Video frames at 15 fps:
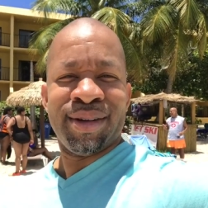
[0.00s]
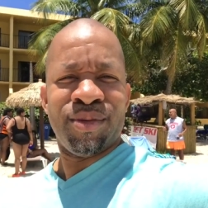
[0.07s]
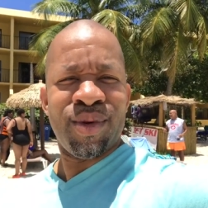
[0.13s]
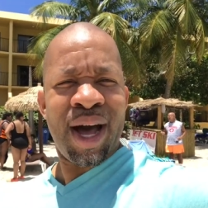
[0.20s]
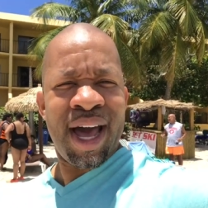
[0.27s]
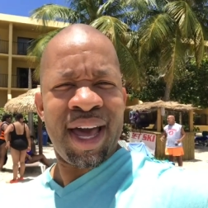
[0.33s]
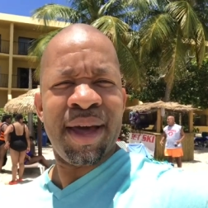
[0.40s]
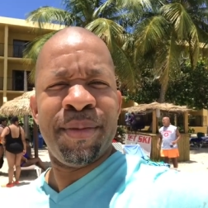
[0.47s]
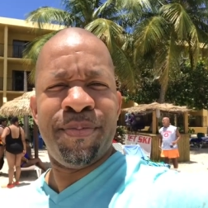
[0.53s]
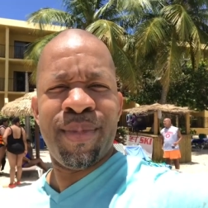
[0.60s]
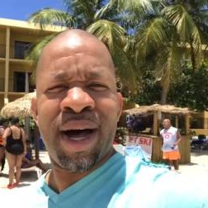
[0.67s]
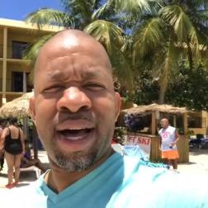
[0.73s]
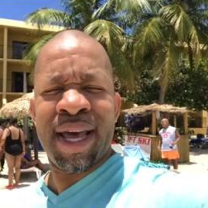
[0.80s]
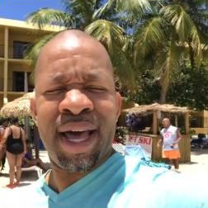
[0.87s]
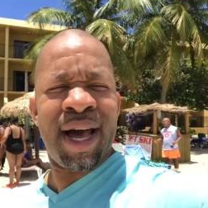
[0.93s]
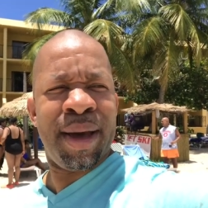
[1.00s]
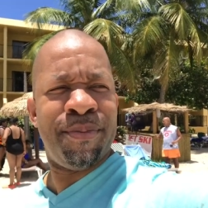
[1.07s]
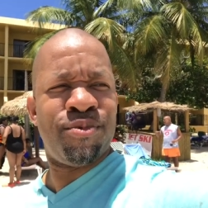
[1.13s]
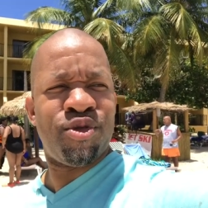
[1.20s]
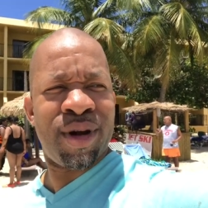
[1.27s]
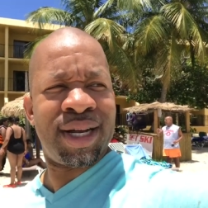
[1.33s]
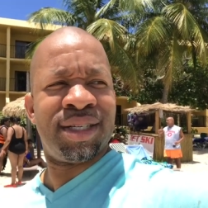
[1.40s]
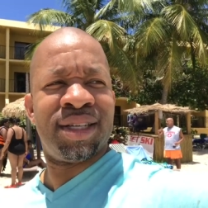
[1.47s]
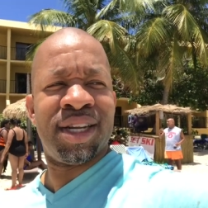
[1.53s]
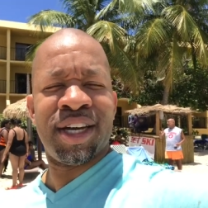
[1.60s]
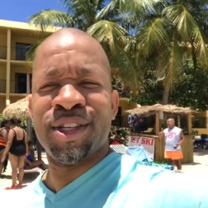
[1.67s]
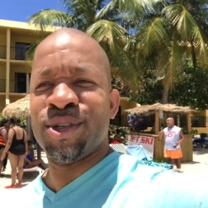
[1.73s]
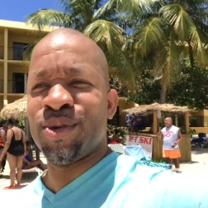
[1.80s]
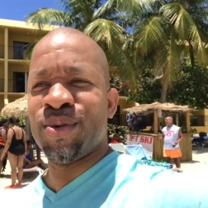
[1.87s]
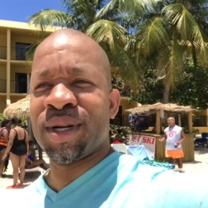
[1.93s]
Why I, I press and
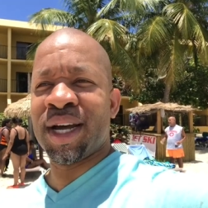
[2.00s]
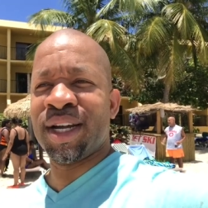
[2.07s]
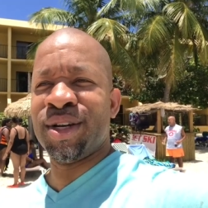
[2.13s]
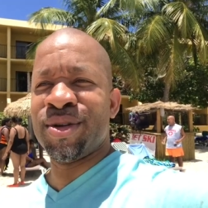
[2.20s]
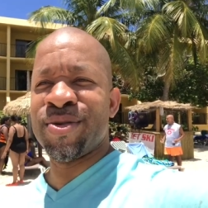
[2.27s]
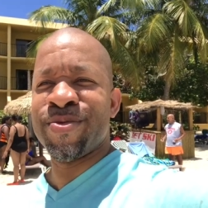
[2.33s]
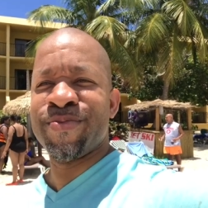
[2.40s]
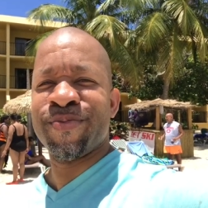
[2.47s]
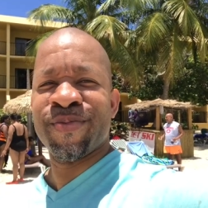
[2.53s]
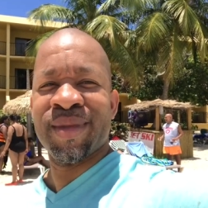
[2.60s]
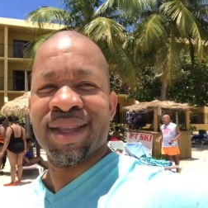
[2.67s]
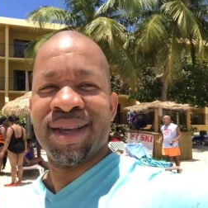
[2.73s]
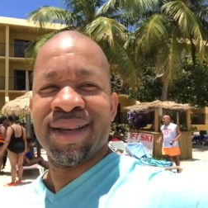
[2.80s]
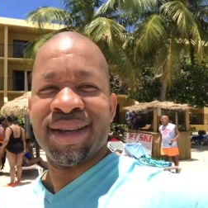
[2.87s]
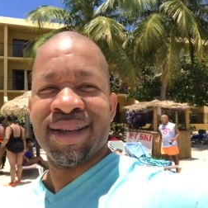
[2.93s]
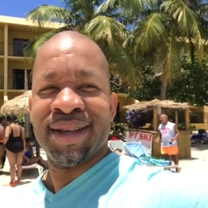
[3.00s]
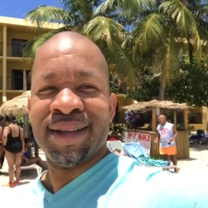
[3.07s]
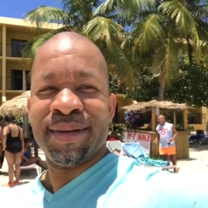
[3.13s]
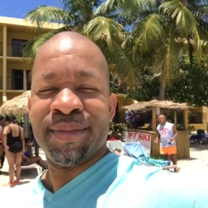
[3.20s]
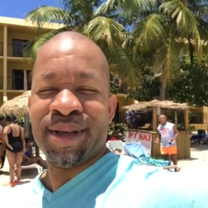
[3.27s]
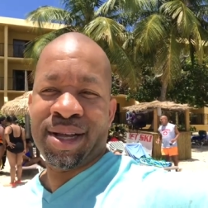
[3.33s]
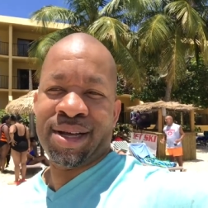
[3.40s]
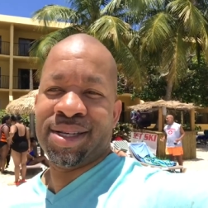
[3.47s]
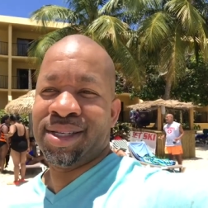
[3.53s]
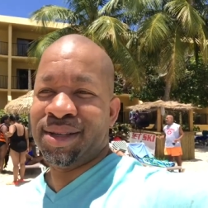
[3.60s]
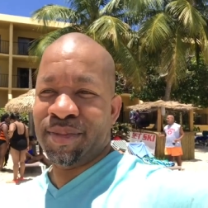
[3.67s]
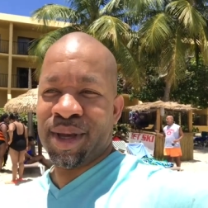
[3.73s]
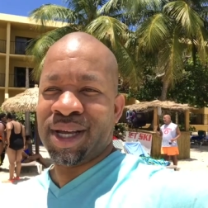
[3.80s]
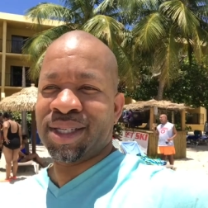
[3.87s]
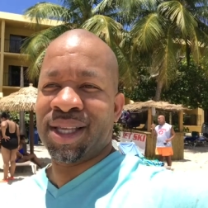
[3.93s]
I do what I do because
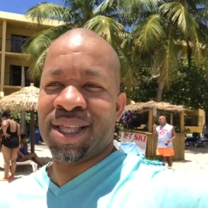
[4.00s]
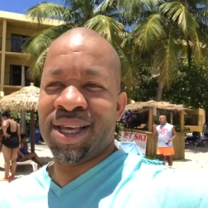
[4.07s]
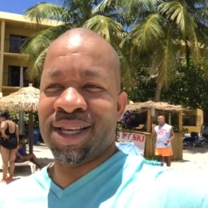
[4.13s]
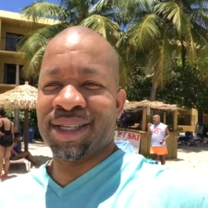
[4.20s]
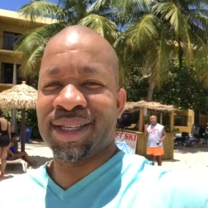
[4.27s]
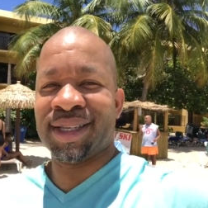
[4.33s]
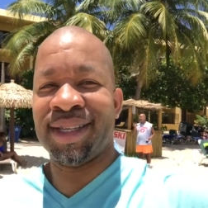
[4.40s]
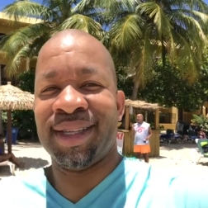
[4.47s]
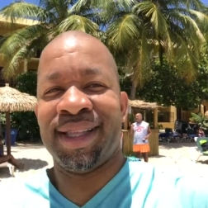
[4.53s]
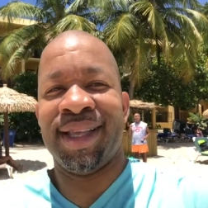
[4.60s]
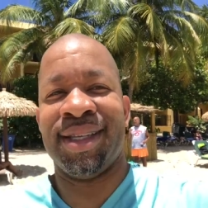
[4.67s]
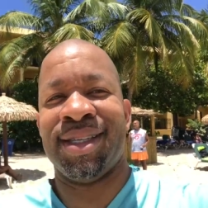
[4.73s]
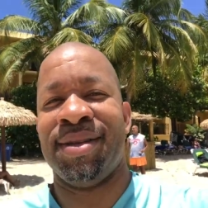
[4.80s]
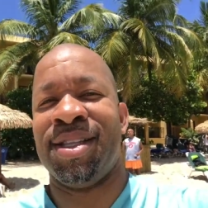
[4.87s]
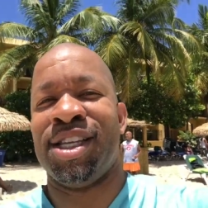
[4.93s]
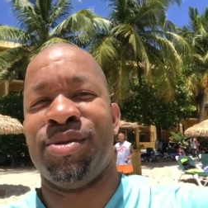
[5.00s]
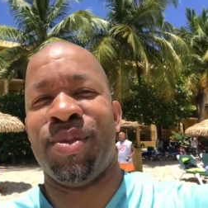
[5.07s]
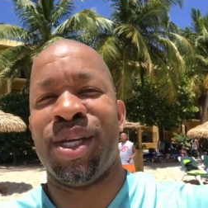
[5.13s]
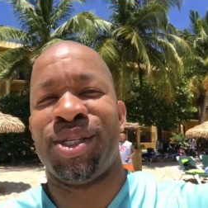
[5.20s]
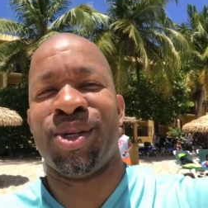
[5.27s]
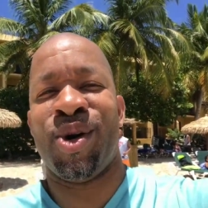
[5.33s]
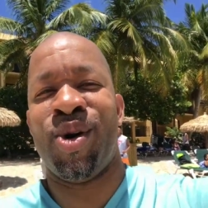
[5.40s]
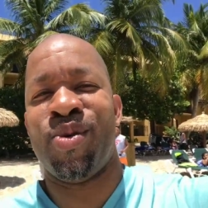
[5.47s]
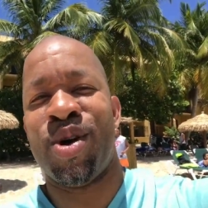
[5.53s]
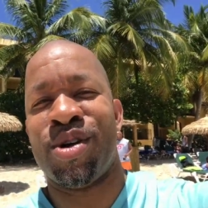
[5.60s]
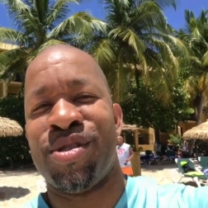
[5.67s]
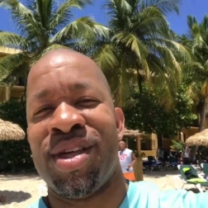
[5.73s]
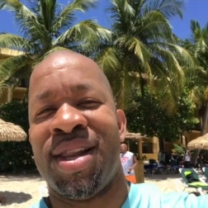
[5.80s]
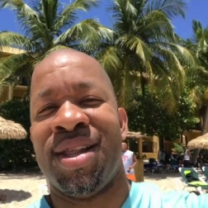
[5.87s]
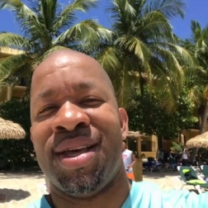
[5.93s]
because of this. This this makes it all
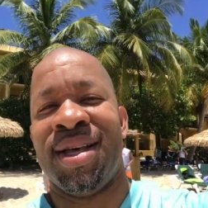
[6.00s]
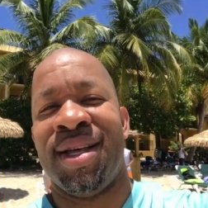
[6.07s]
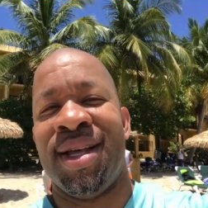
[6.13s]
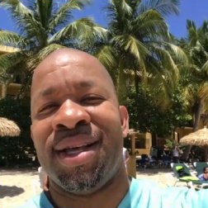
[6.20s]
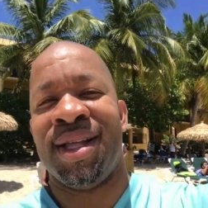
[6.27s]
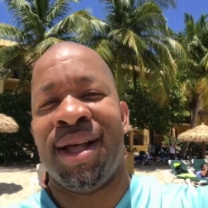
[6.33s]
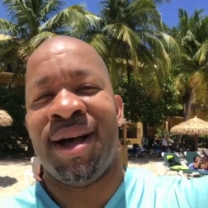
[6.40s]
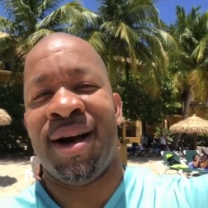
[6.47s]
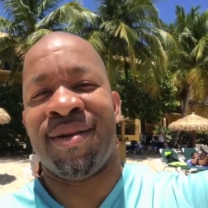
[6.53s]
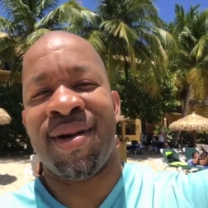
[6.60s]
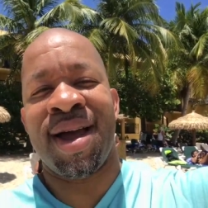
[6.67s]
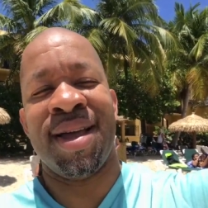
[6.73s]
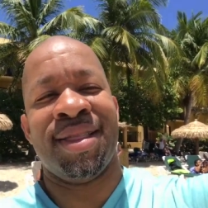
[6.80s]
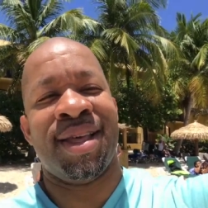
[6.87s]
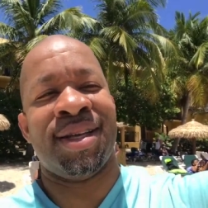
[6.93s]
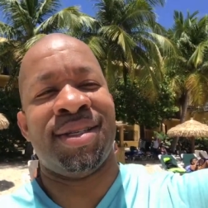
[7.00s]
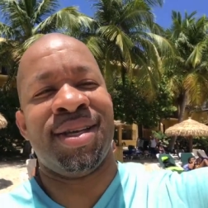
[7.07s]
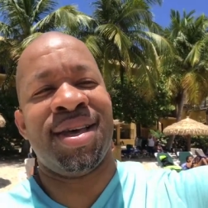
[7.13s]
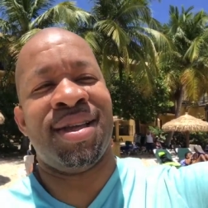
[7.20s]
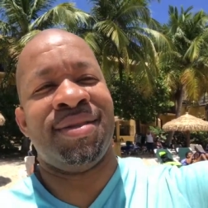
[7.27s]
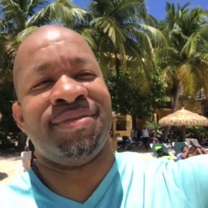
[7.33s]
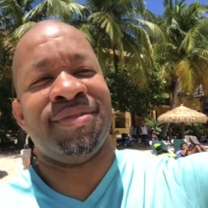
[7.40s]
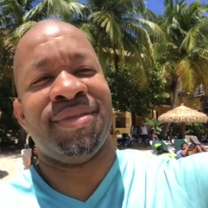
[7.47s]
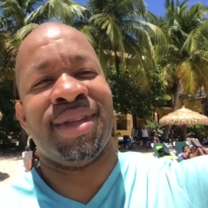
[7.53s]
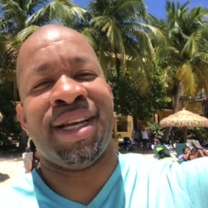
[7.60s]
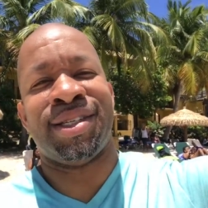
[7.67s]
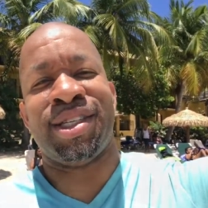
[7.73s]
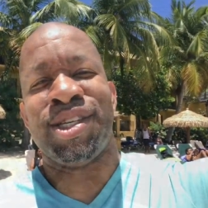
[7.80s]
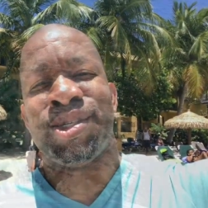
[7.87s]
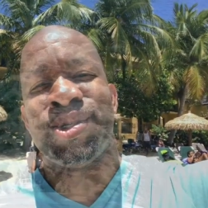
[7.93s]
worth it. All right, that's it.
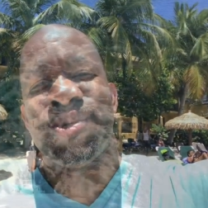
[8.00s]
I'll see you